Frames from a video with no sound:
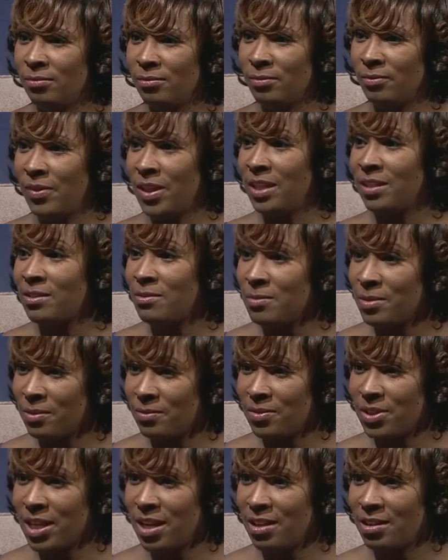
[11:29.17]
victims of
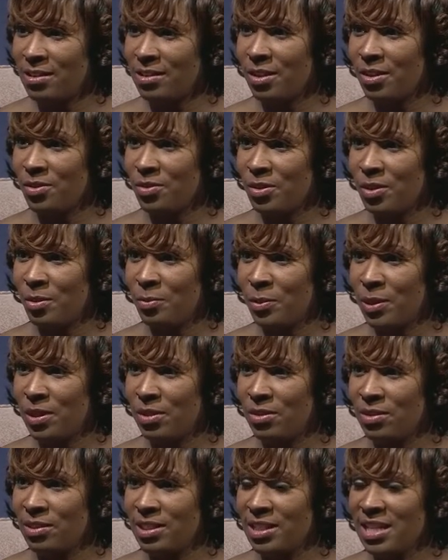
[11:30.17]
child sexual
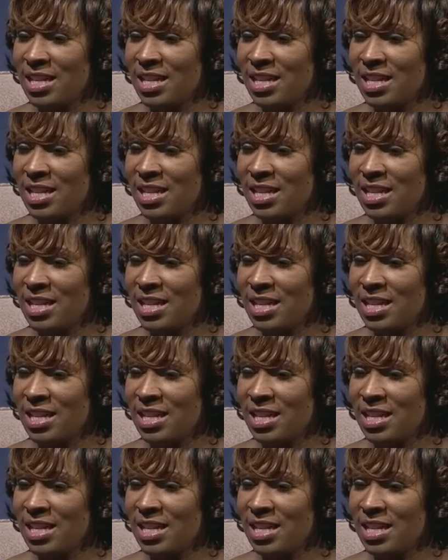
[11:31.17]
abuse,